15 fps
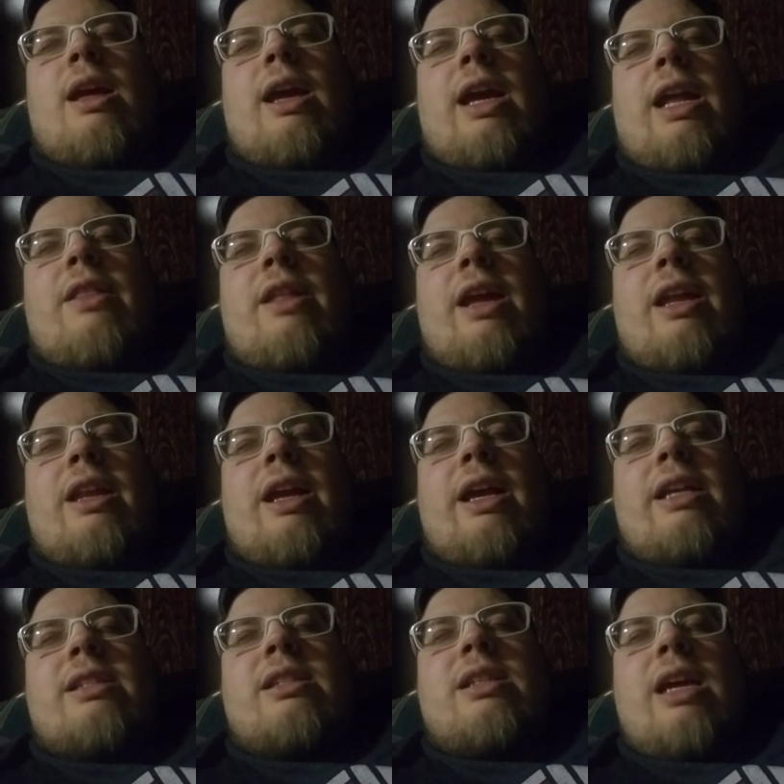And then,
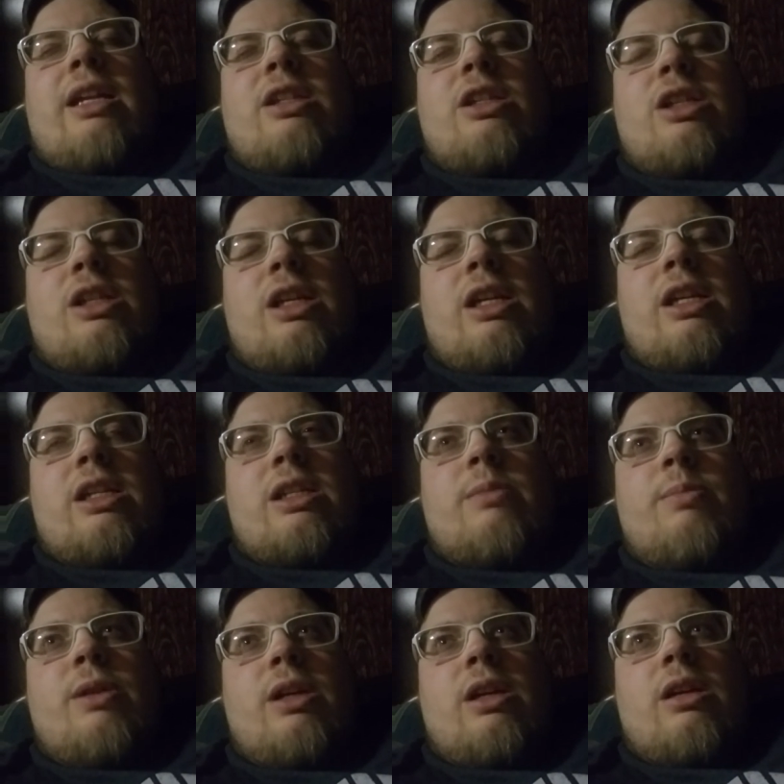as Tetch is
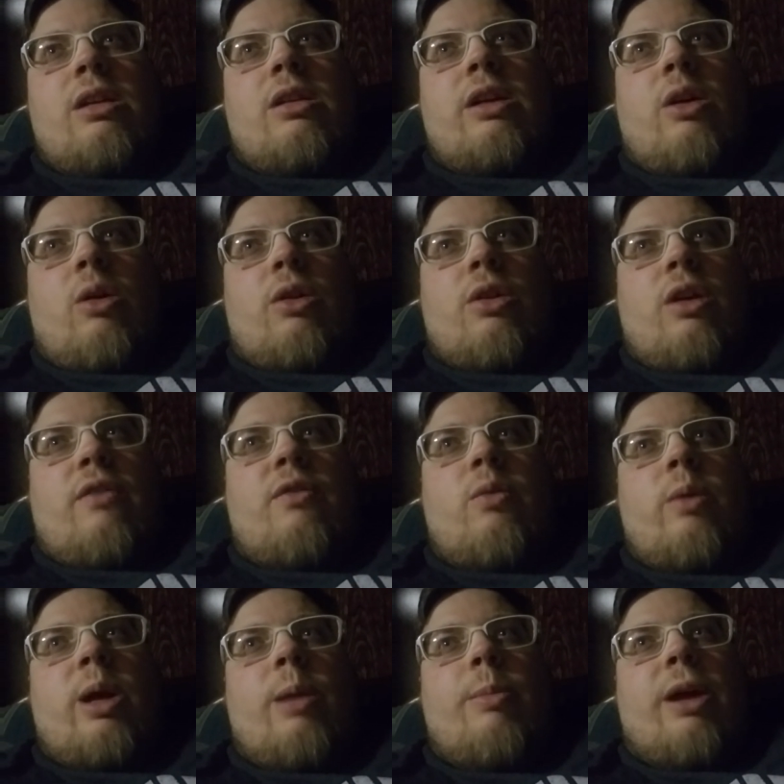being carted off
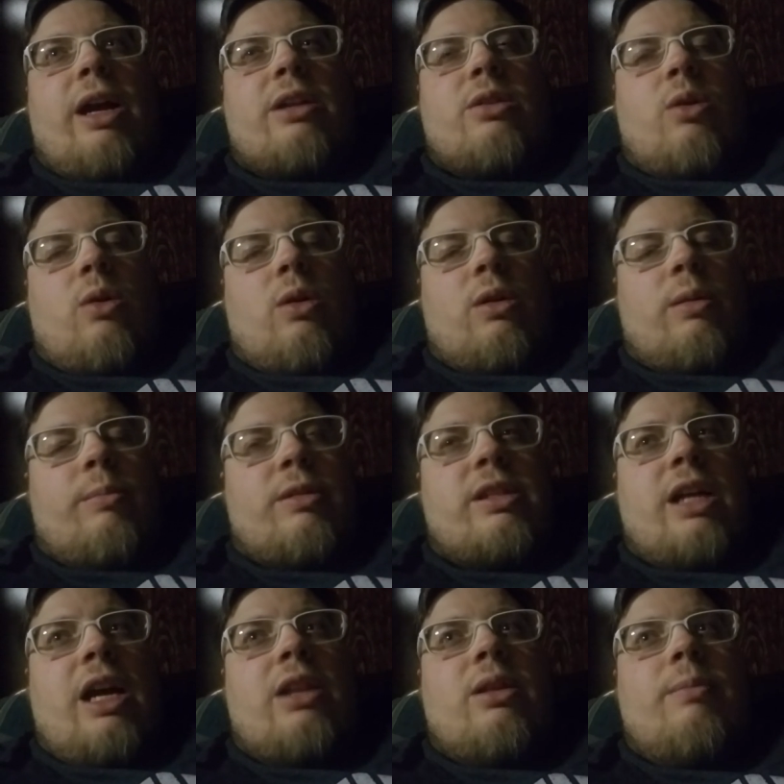away back to Arkham
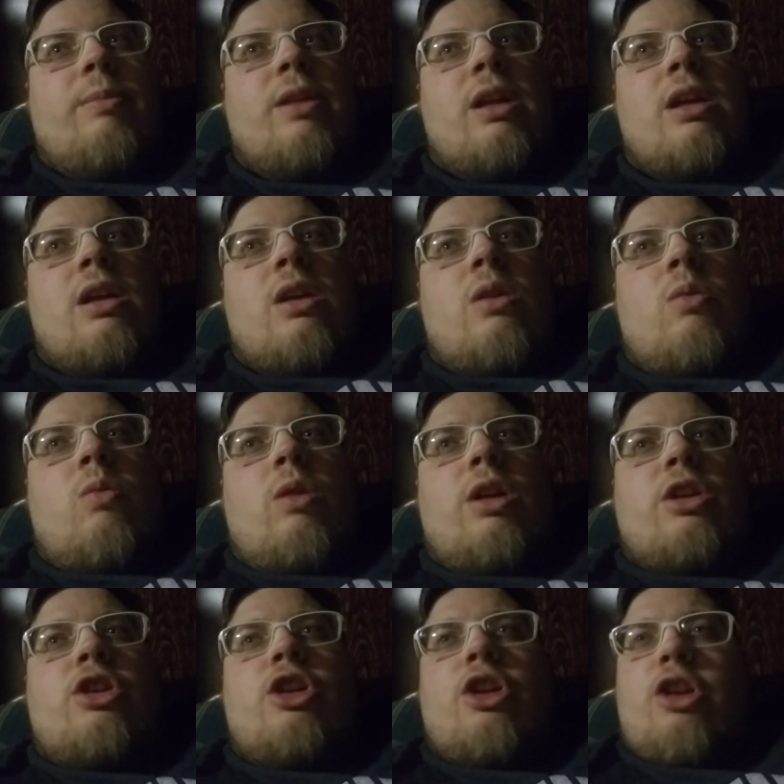Asylum,
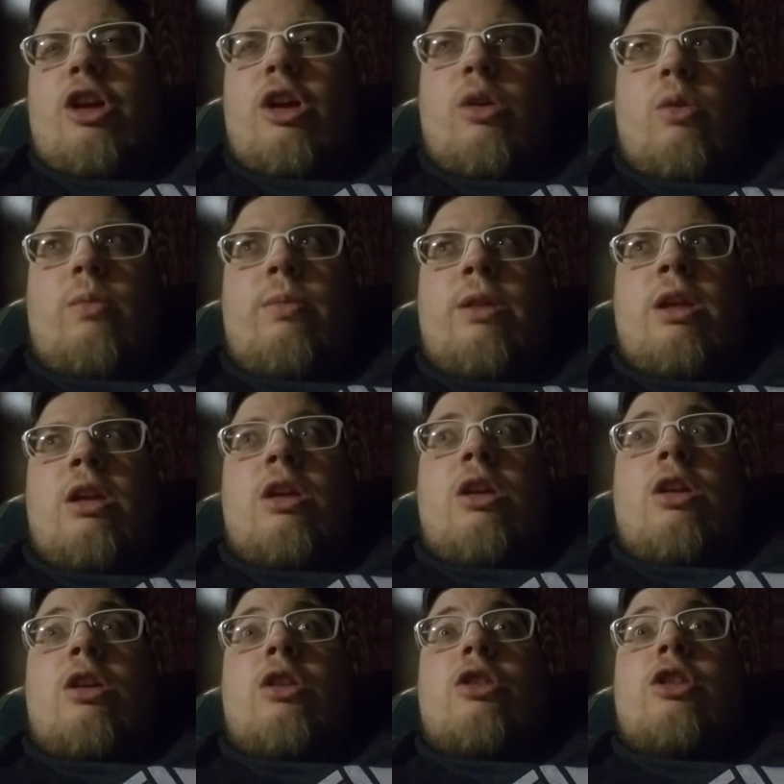wouldn't you know,
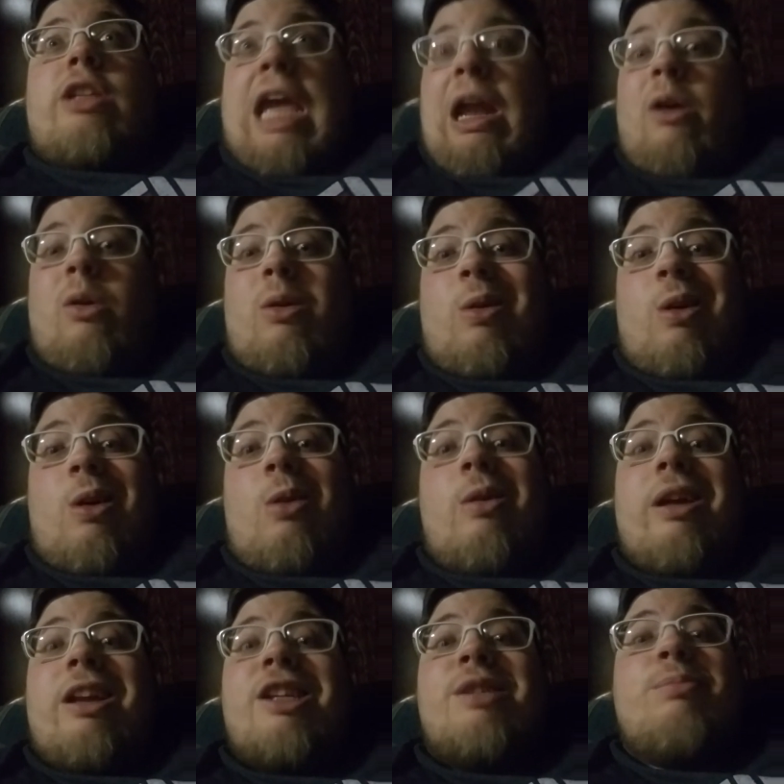Scarecrow
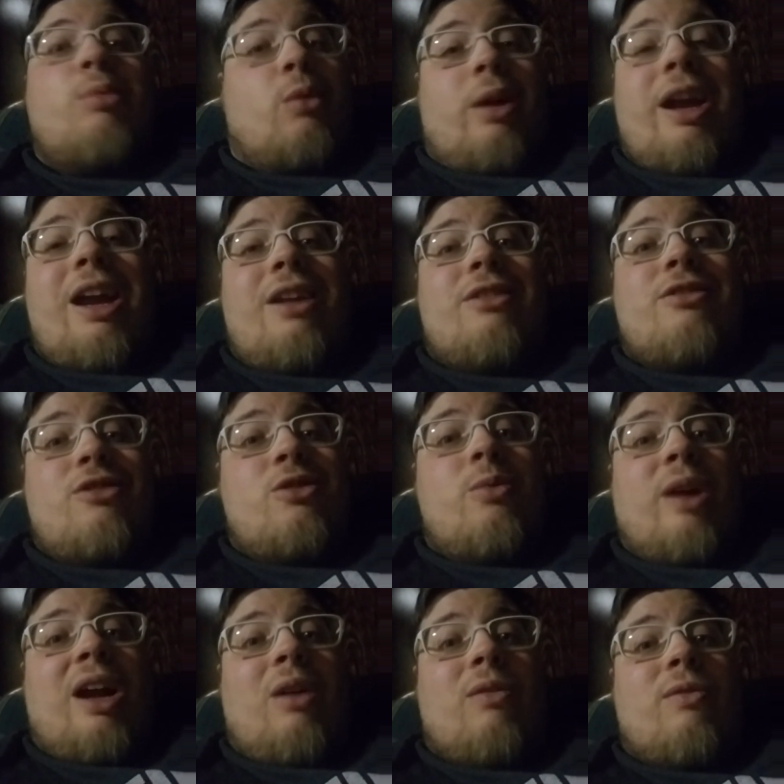in his brand
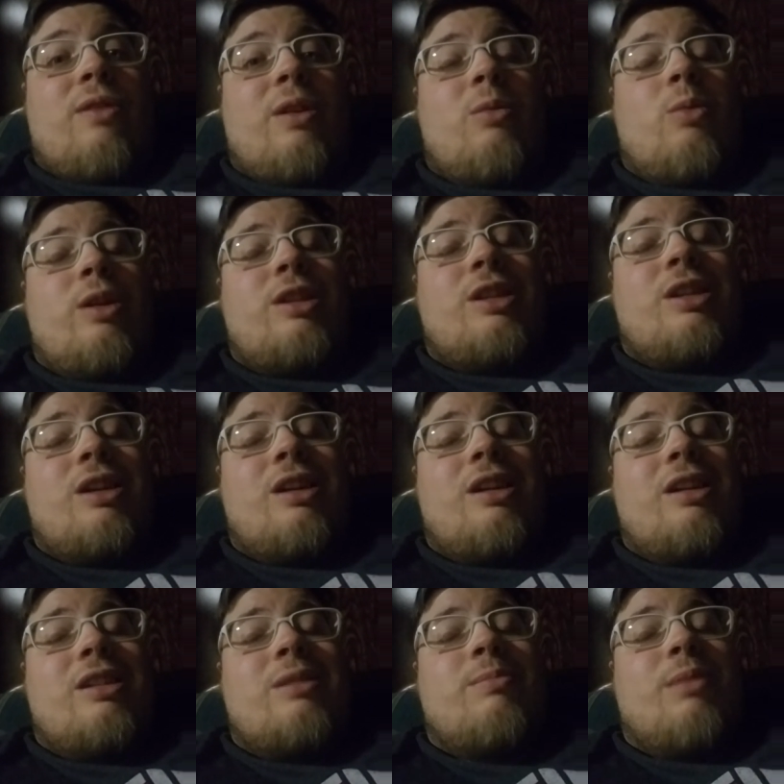new outfit, which
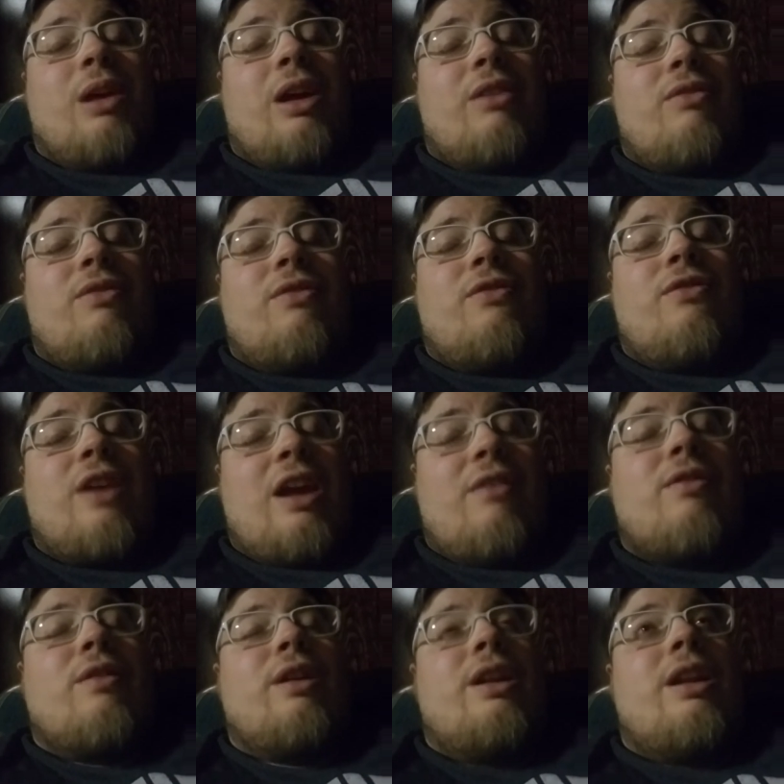is my
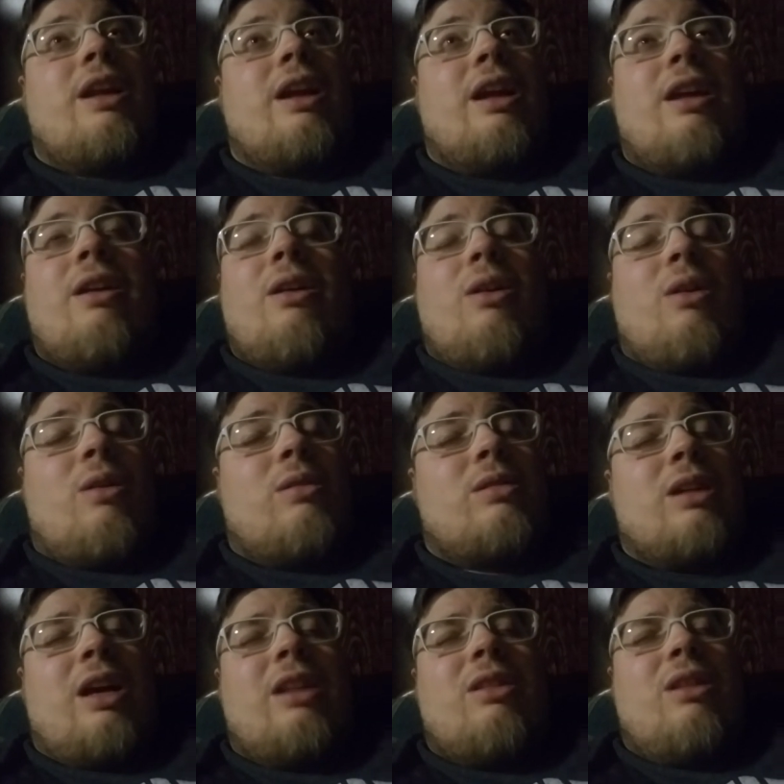favorite. Oh,
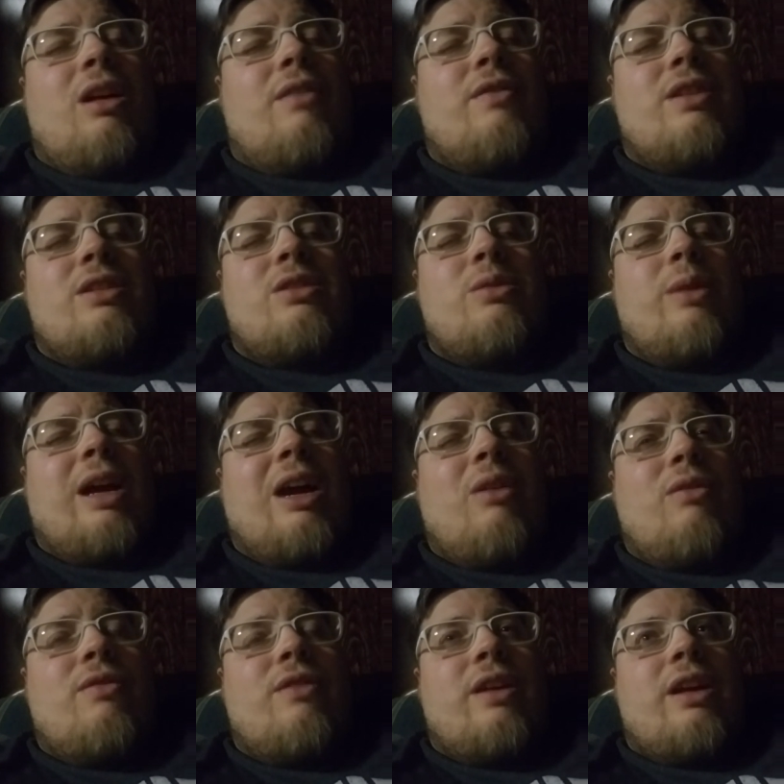I love his new
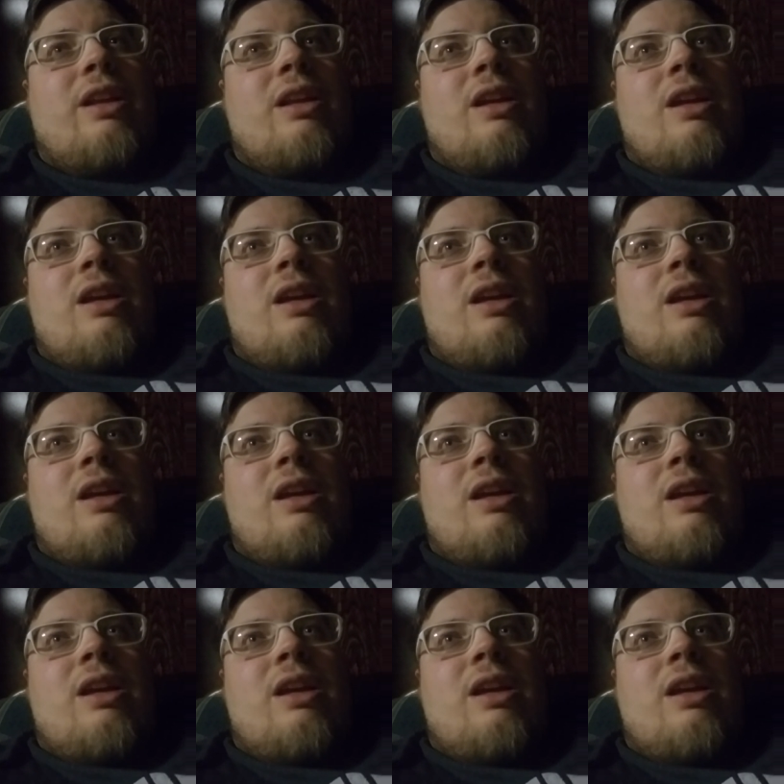outfit.